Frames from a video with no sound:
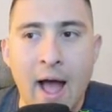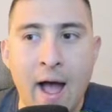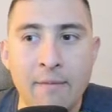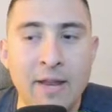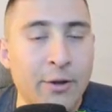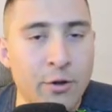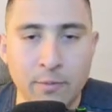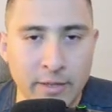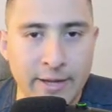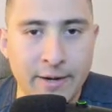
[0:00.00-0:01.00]
I've been
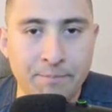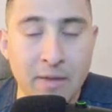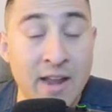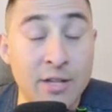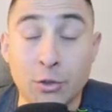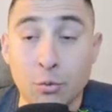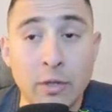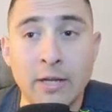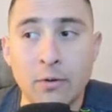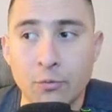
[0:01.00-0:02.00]
accumulating and it's
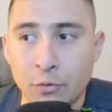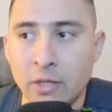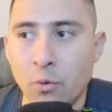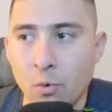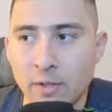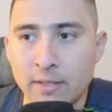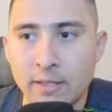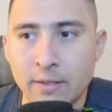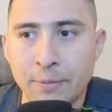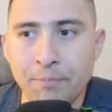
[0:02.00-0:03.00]
really, really worth
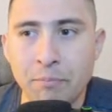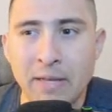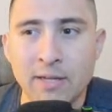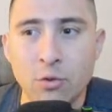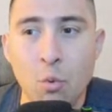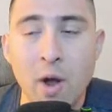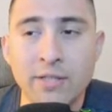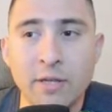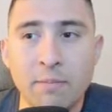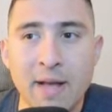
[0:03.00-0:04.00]
it because
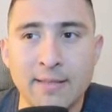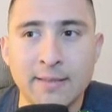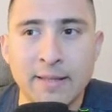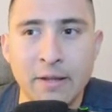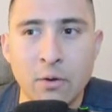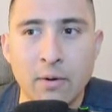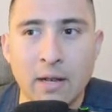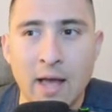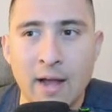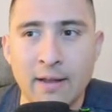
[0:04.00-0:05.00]
once it passes the Neo
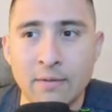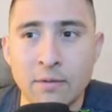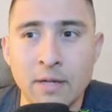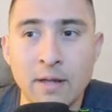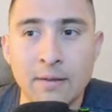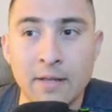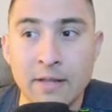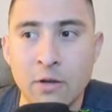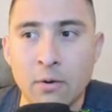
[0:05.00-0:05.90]
Cloud, the neo